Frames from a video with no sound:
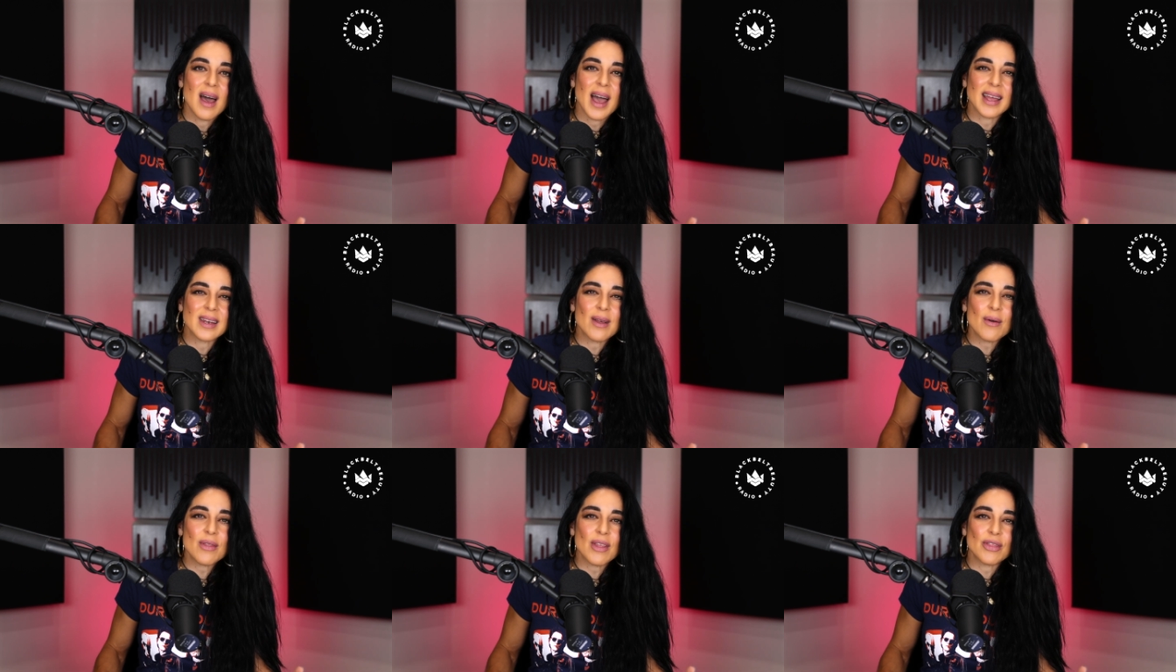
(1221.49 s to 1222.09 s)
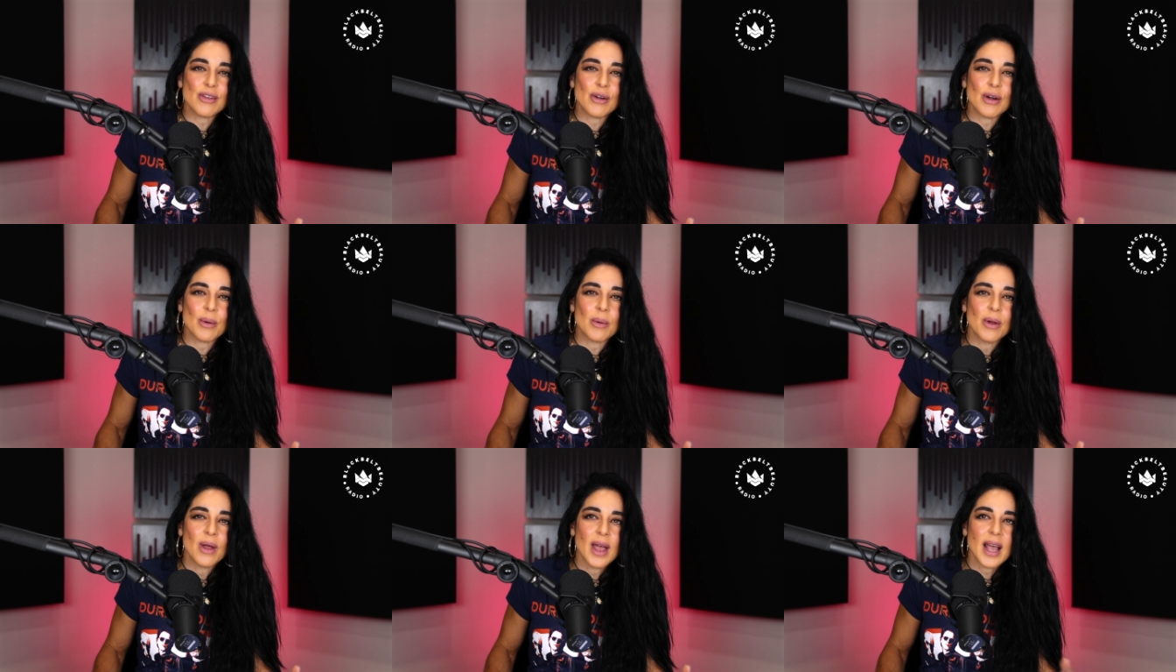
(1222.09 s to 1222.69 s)
I know that
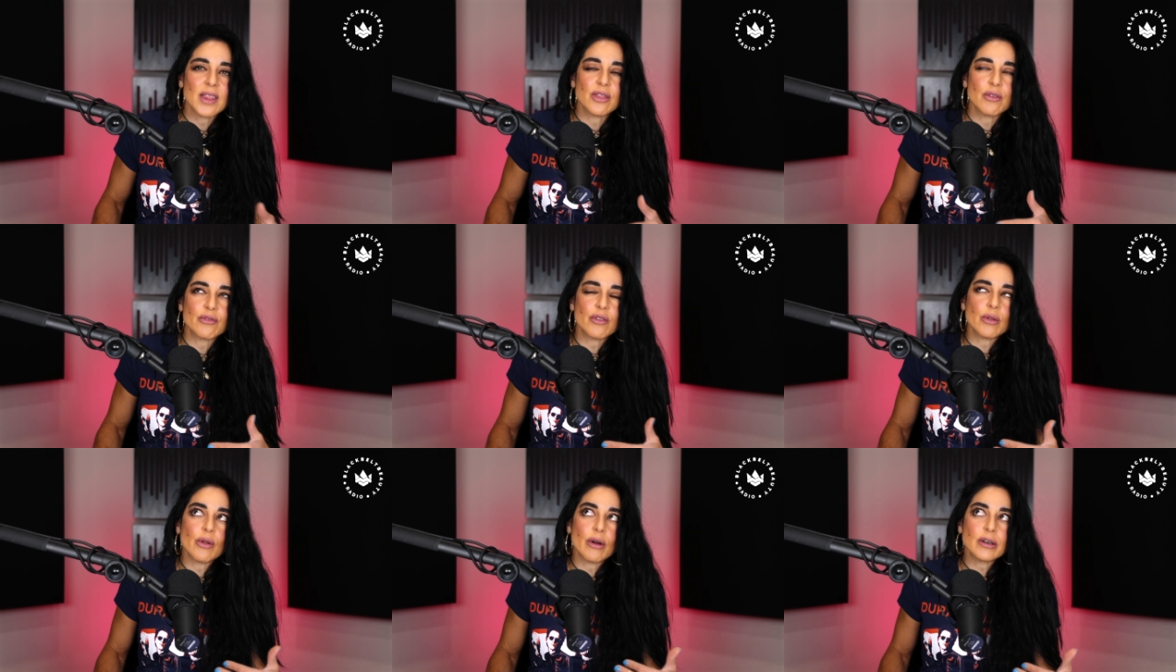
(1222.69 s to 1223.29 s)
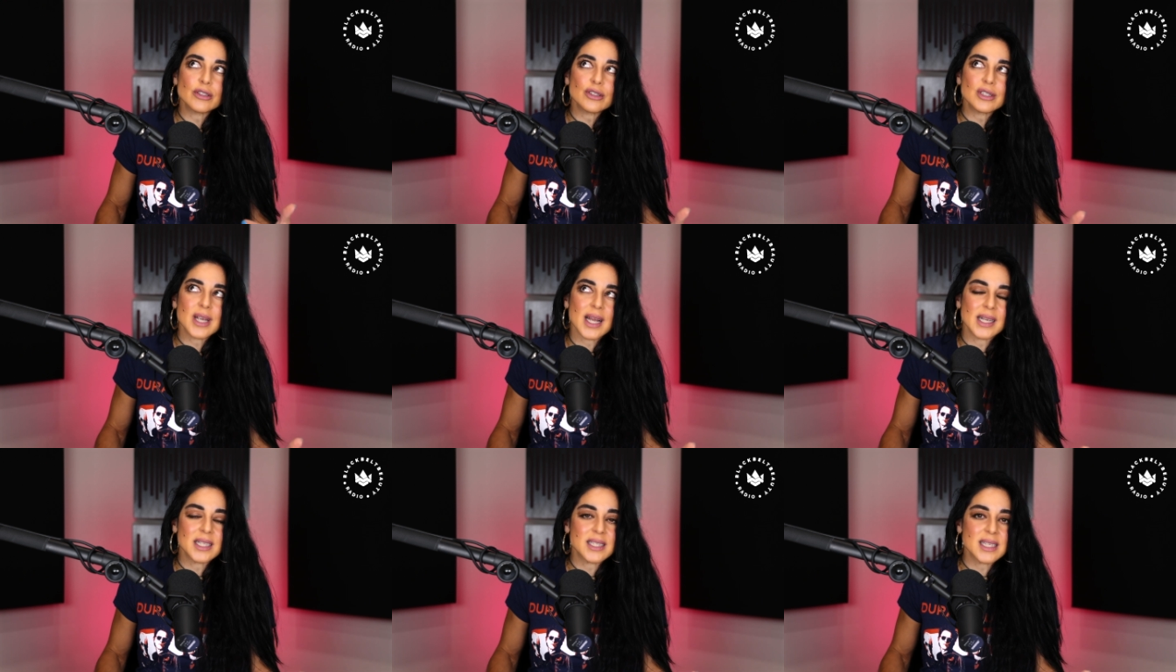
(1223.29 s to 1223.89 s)
there there's a larger
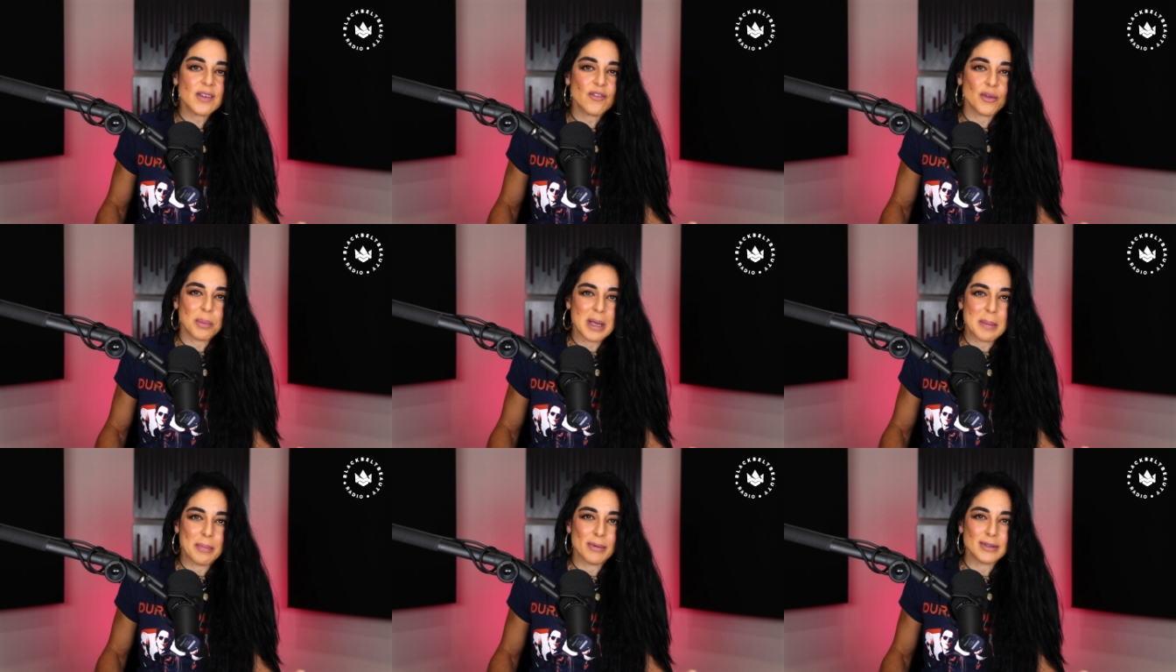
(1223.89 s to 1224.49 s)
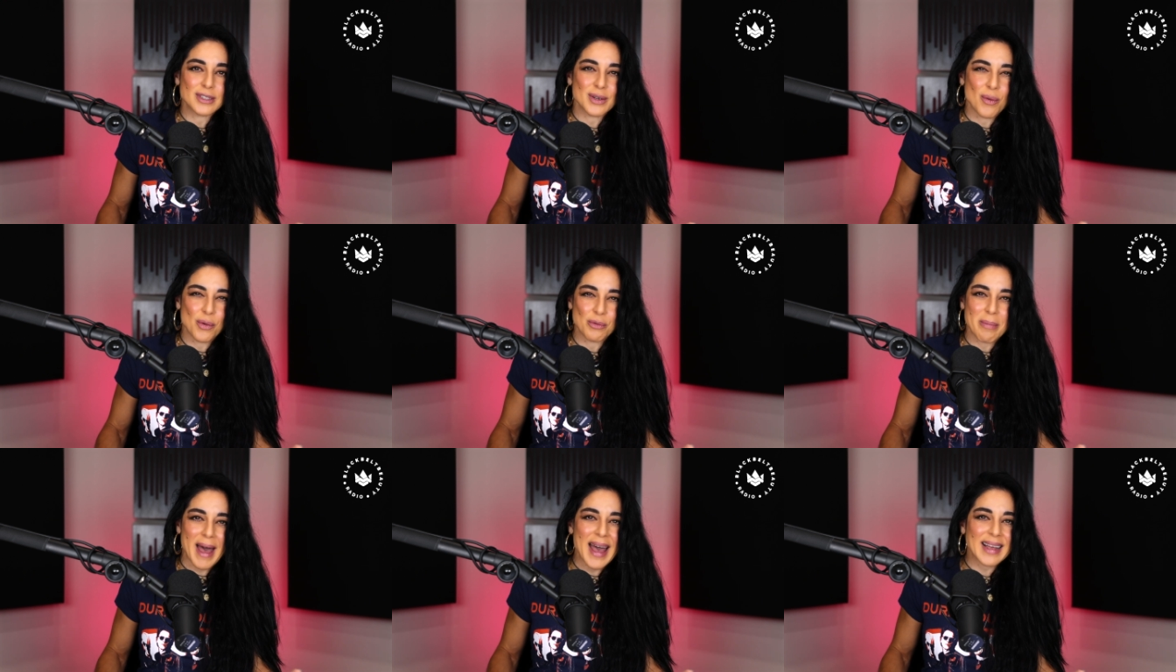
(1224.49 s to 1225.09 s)
tendency for people to
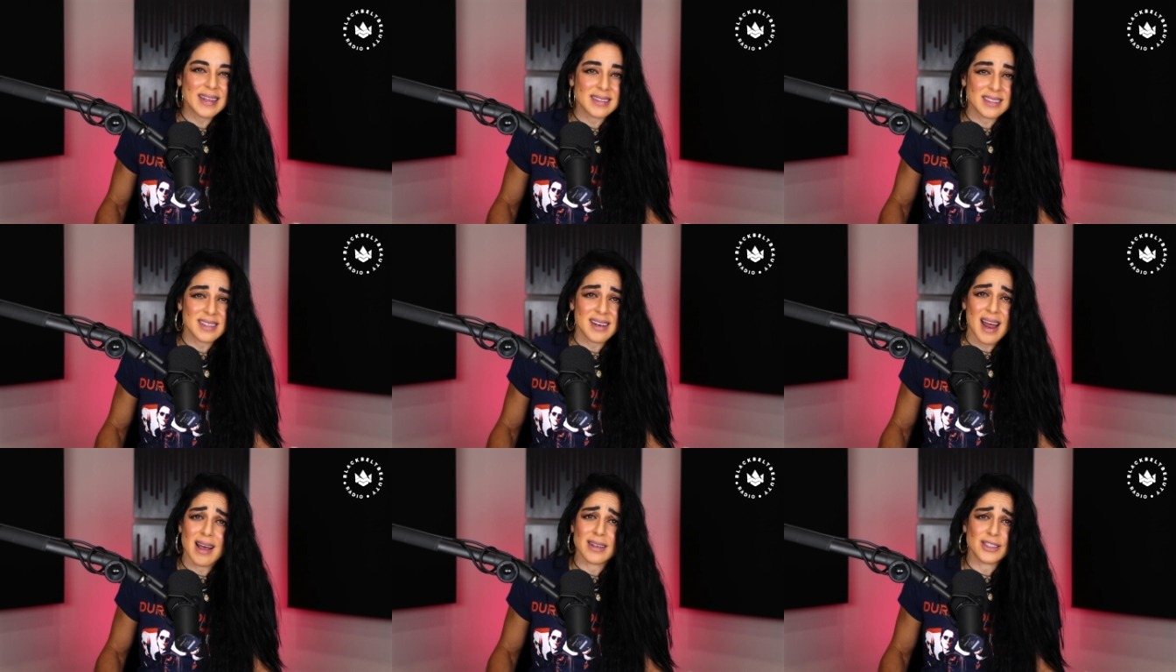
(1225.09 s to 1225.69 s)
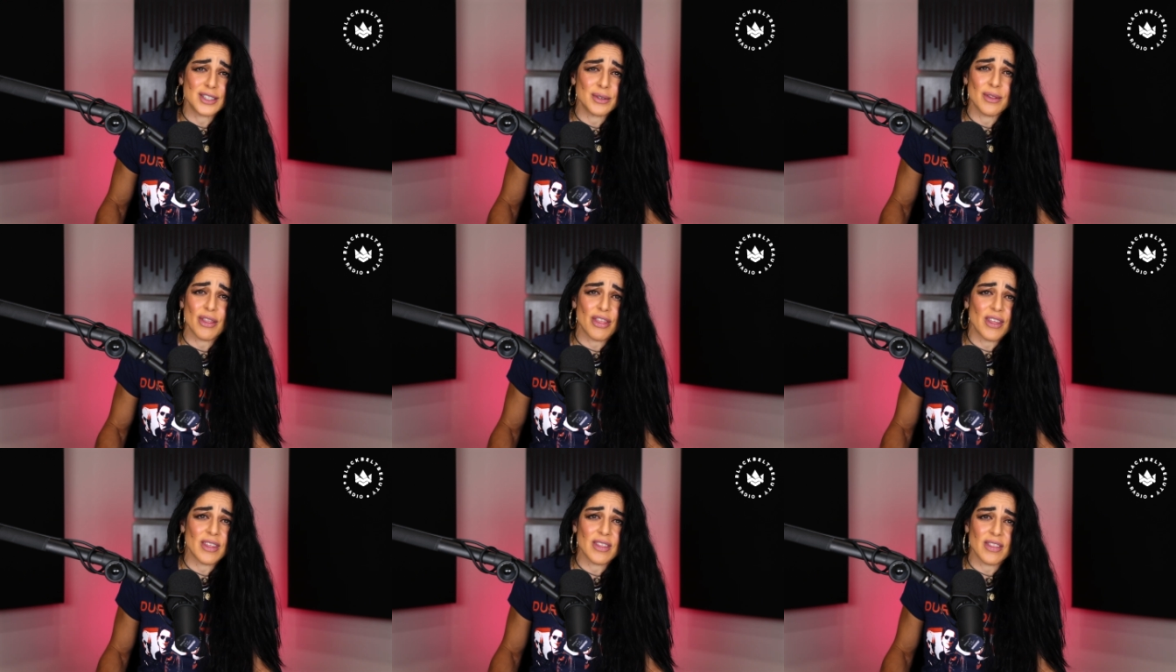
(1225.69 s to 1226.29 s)
hold back and to not do the
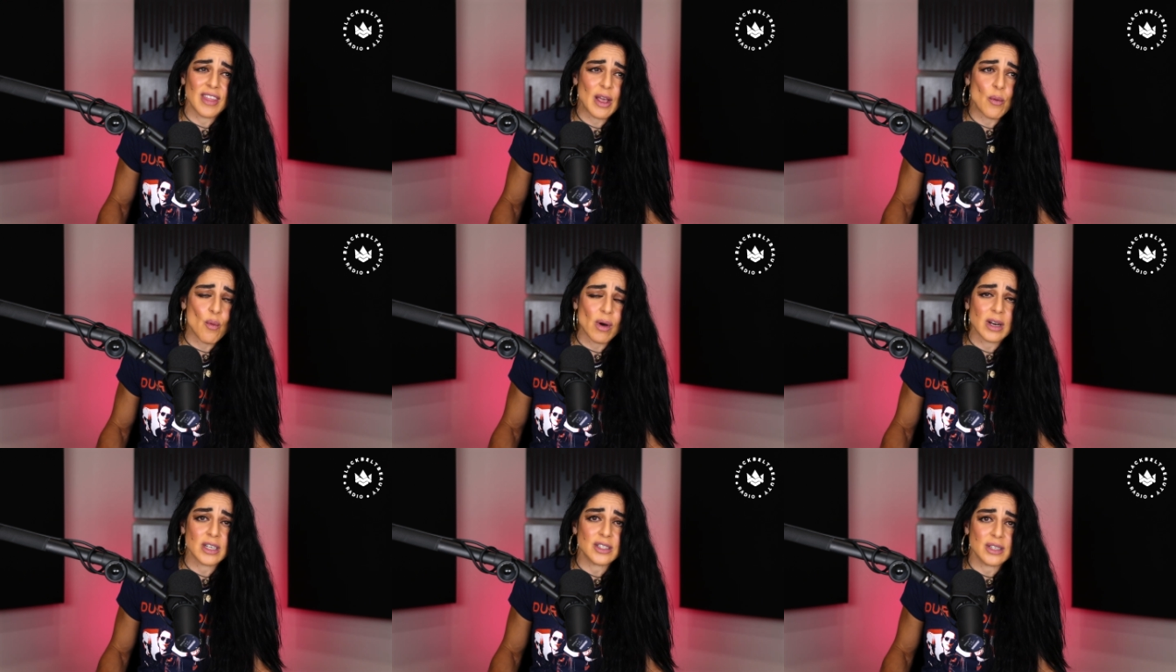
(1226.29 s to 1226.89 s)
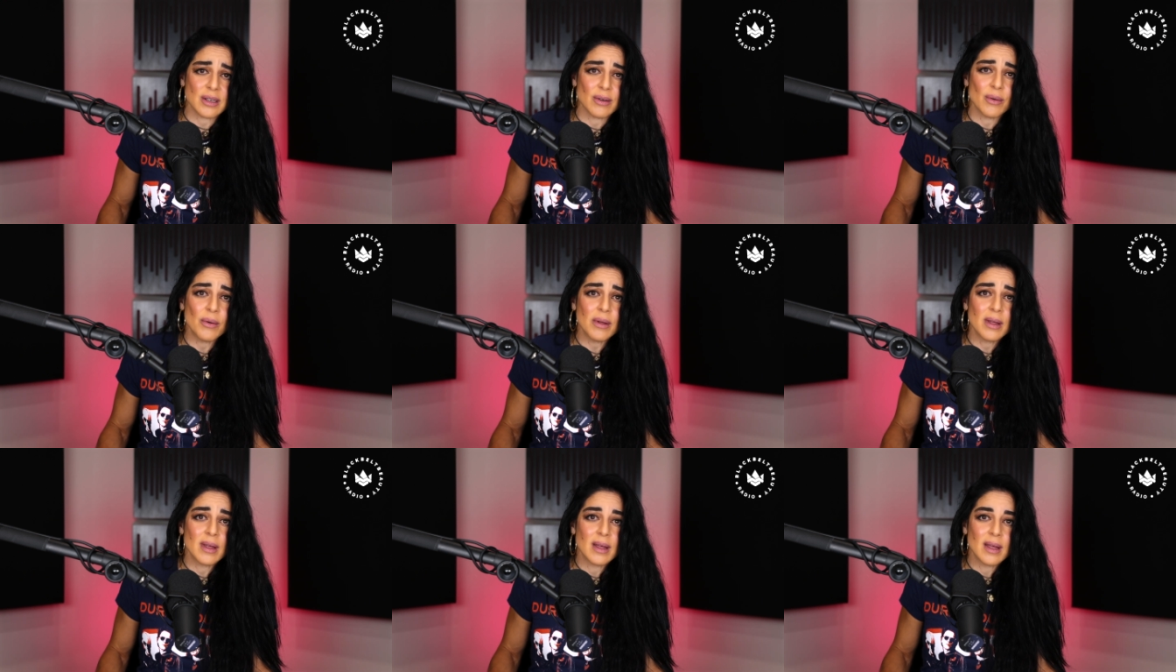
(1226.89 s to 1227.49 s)
thing that they want to do